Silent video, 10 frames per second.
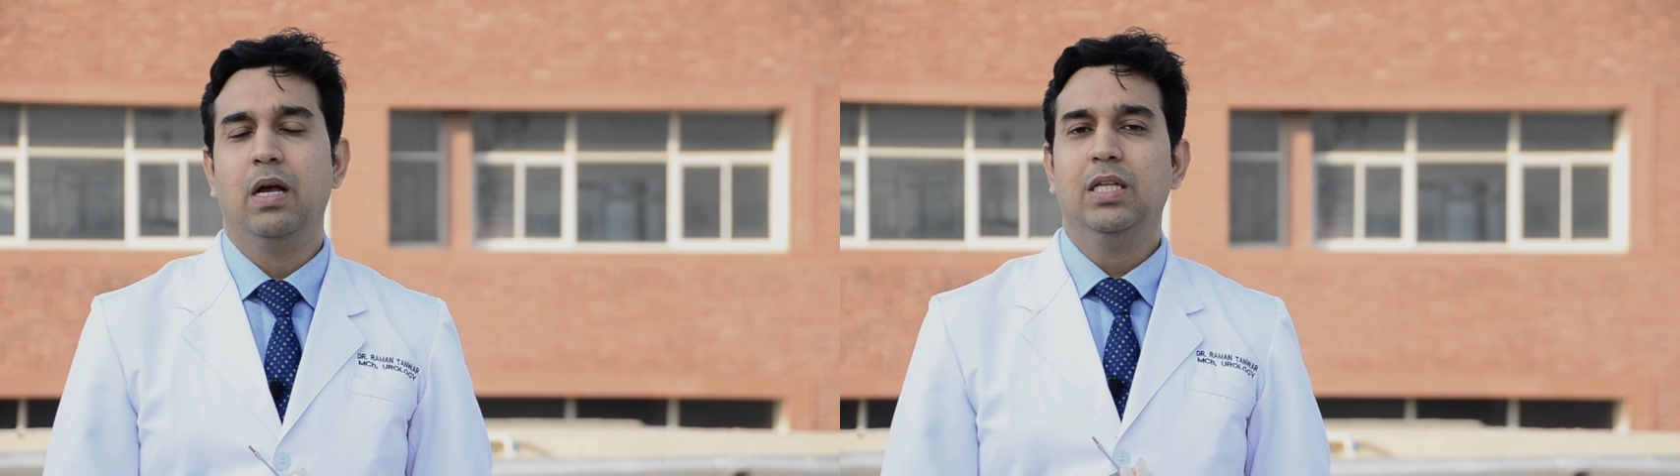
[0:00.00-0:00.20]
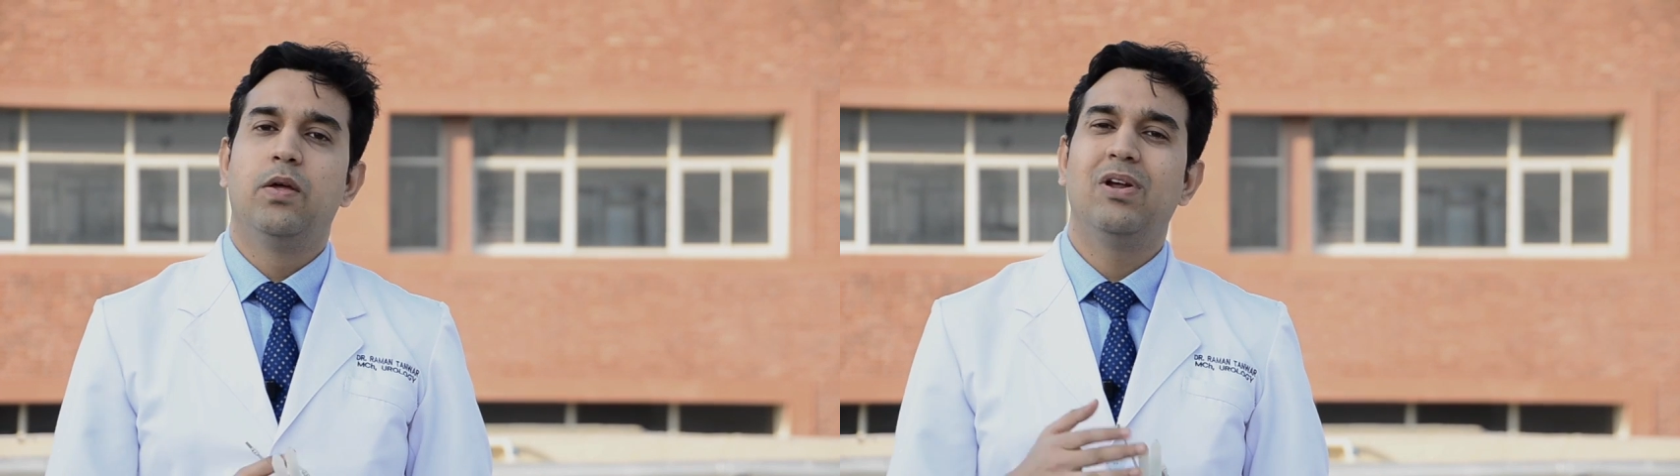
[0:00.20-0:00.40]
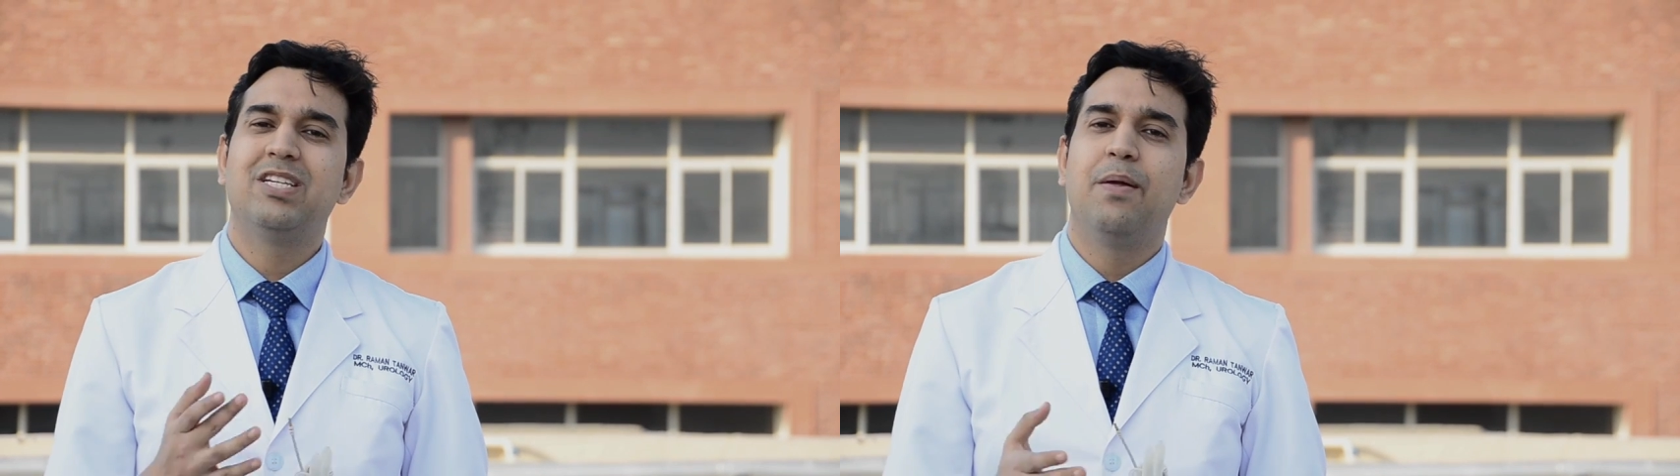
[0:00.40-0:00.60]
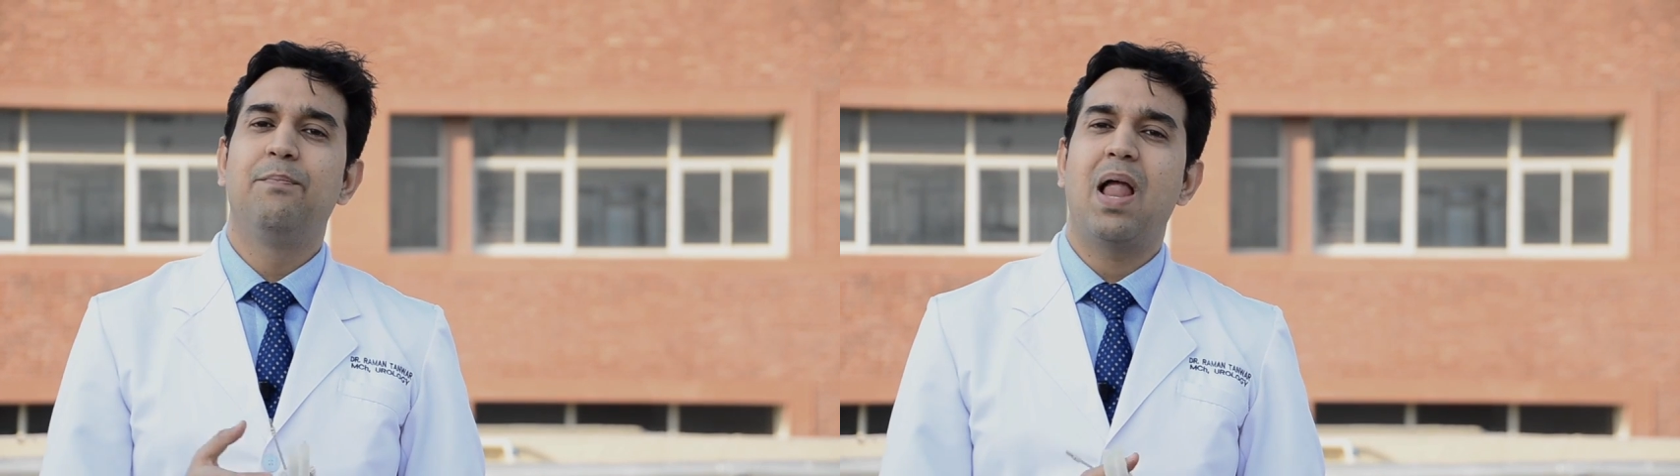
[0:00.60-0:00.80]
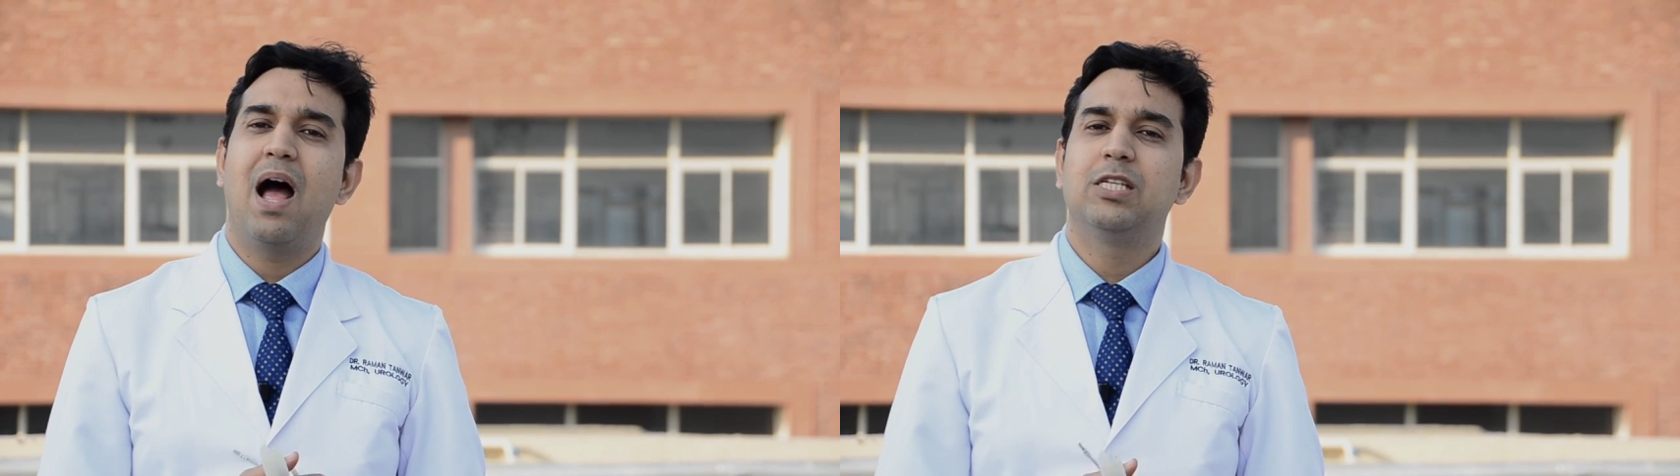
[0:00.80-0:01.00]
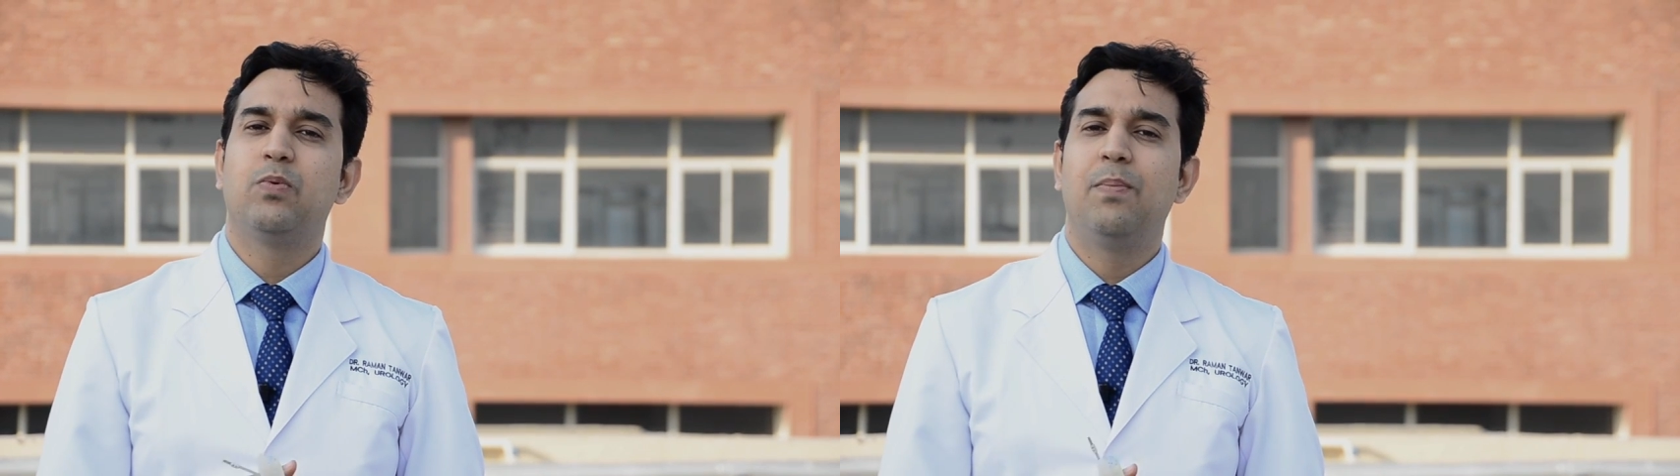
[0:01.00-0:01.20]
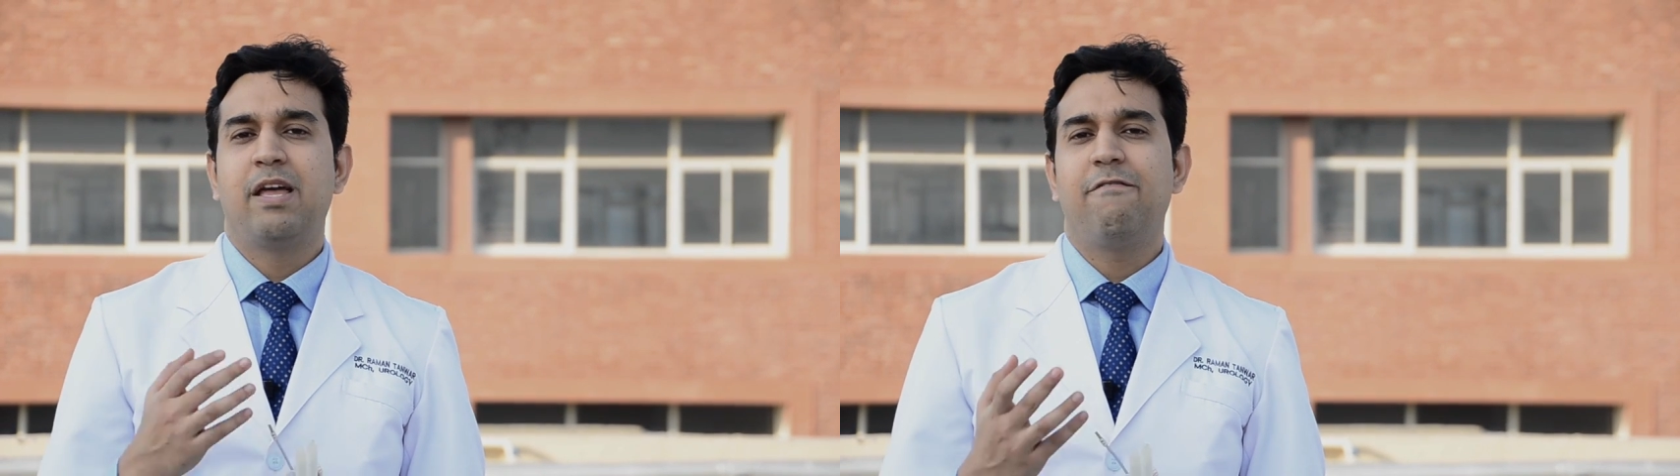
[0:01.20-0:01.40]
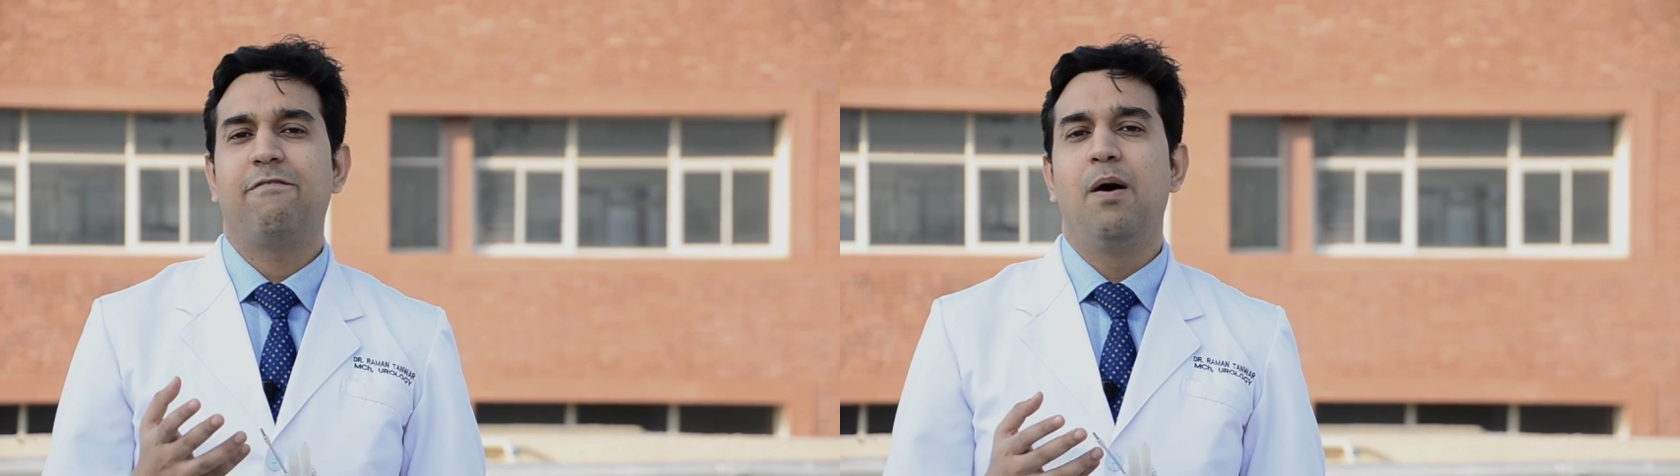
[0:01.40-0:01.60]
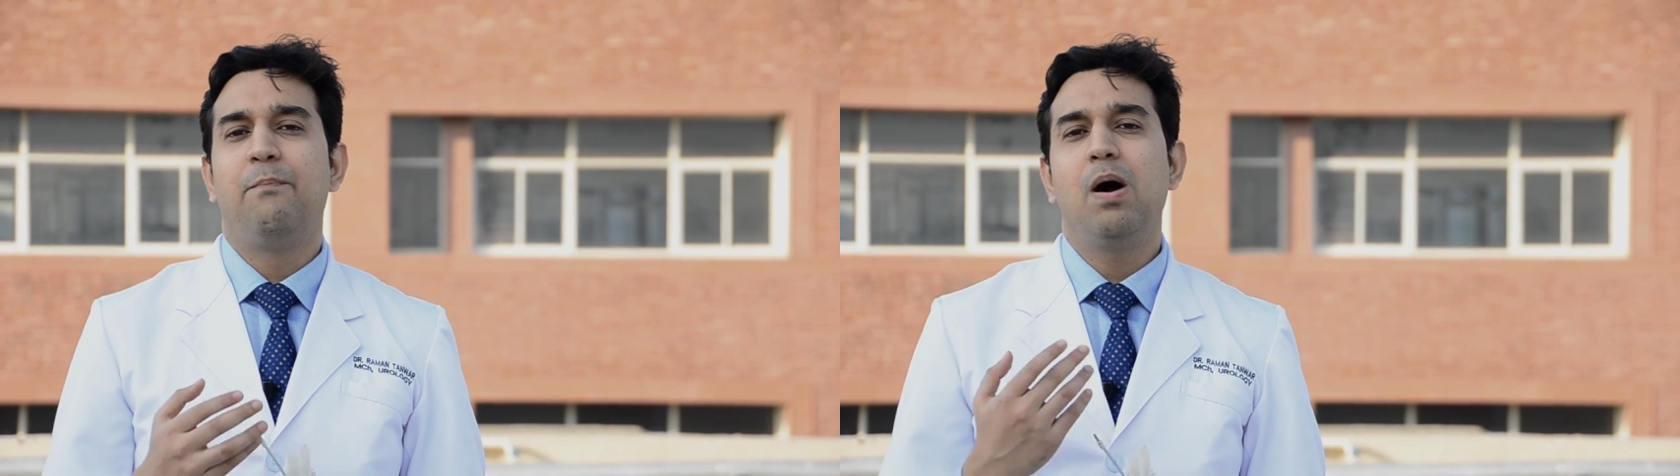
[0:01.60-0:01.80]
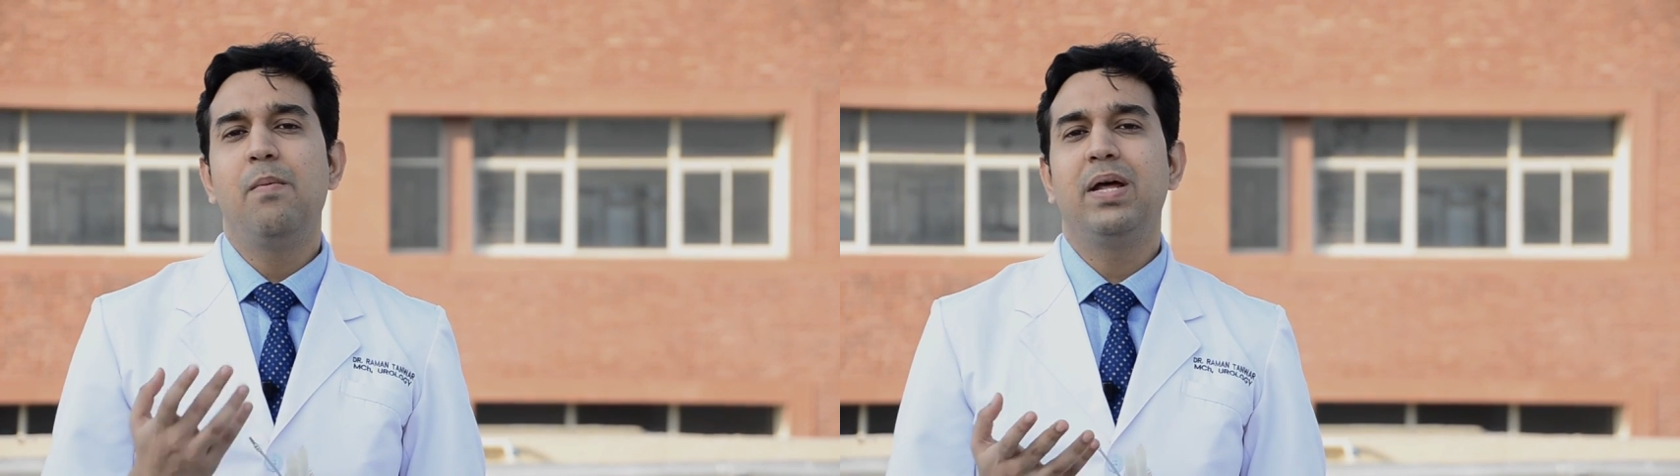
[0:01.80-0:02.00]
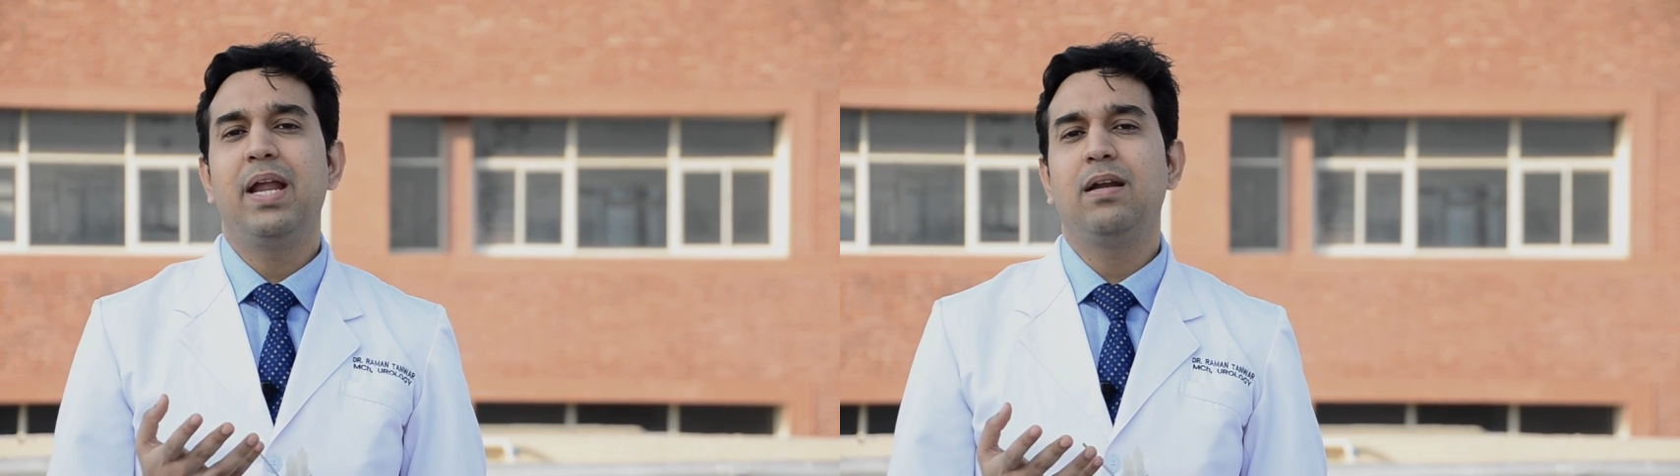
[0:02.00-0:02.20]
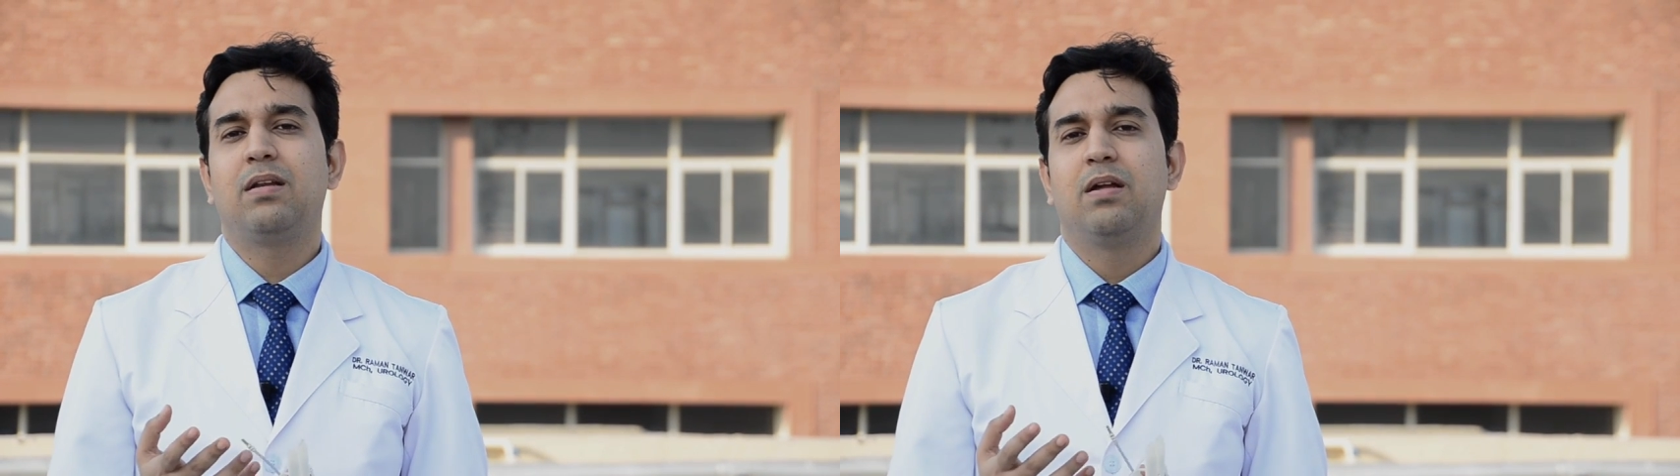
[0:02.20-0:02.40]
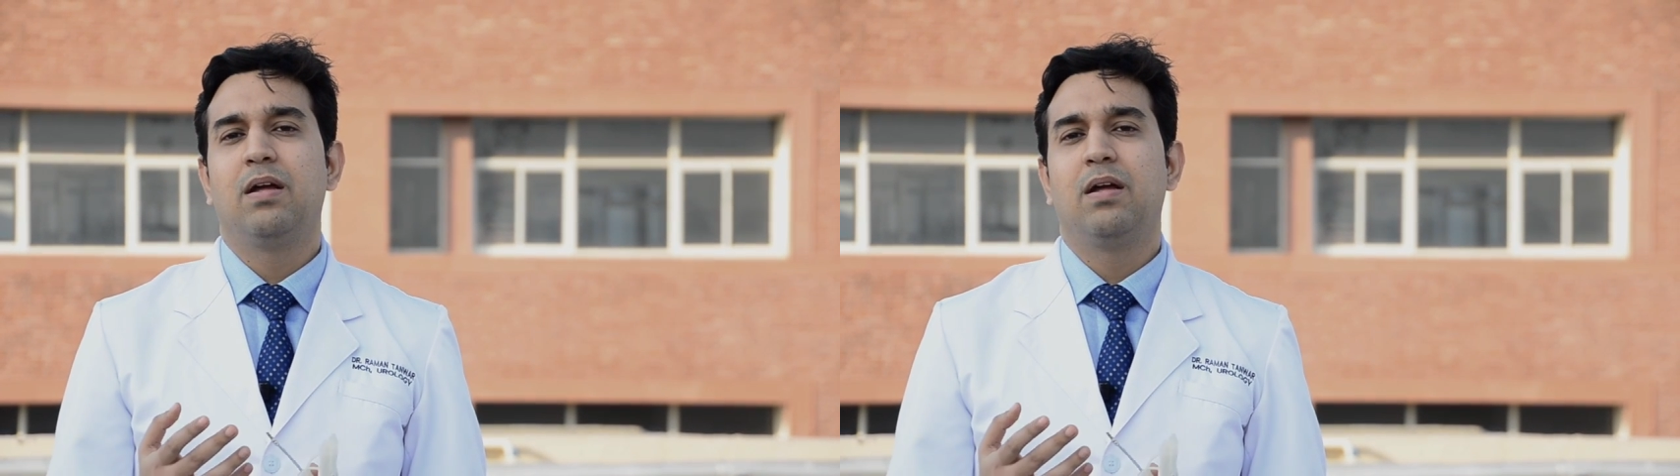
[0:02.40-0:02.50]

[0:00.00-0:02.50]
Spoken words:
The rigid implants will give a permanent